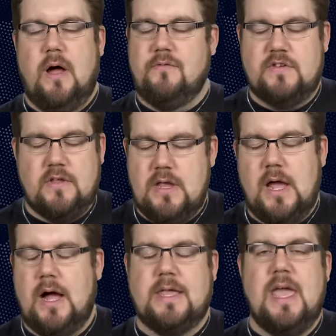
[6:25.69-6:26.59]

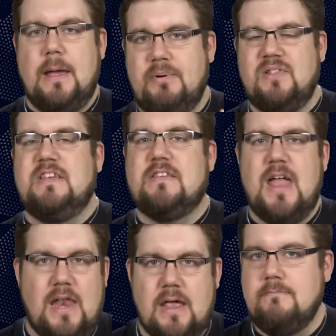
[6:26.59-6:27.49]
Obviously, I can't police
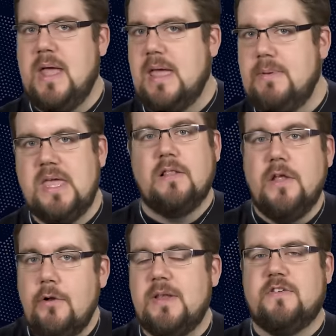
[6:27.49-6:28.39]
that. It may be a
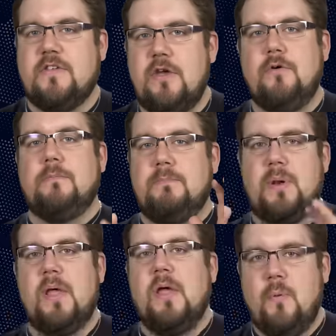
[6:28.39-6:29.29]
little bit skewed,
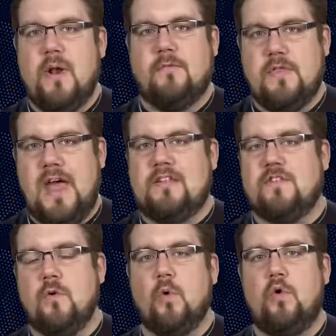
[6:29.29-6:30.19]
but whatever.
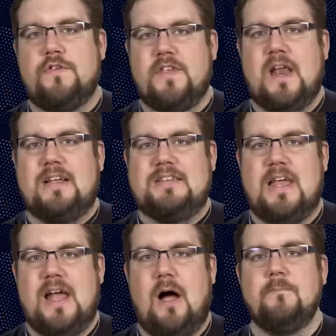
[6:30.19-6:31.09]
That's the rules that I
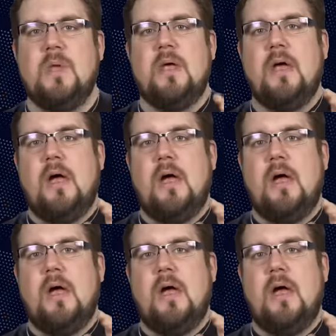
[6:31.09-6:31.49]
set out.